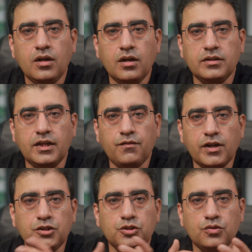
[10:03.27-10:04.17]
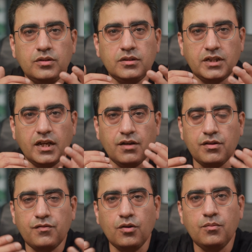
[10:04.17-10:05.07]
that why you should stay
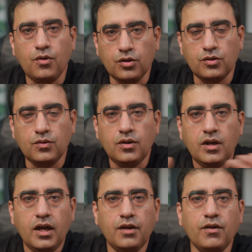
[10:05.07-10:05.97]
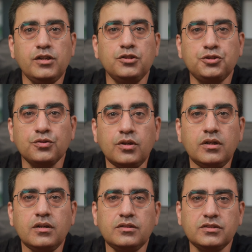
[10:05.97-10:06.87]
away from auto and why you
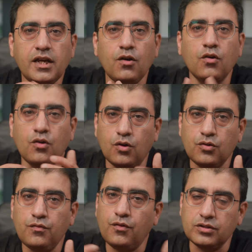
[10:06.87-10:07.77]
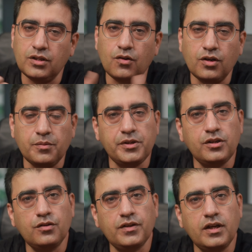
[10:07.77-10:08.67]
shouldn't stay on auto for the longer
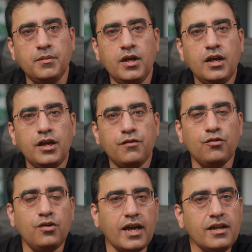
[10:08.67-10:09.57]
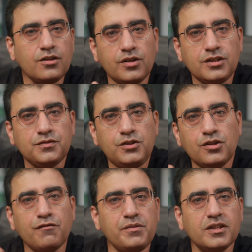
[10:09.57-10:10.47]
period of time. If you like today's video,
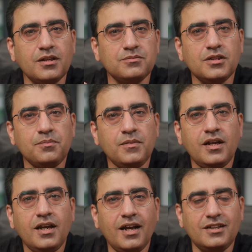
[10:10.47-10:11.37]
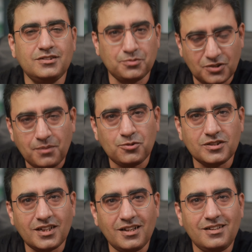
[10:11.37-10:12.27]
give me a thumbs up and subscribe to the
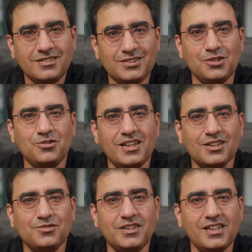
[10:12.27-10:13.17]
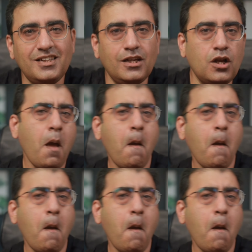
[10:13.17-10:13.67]
channel. See you in the next one. Till then,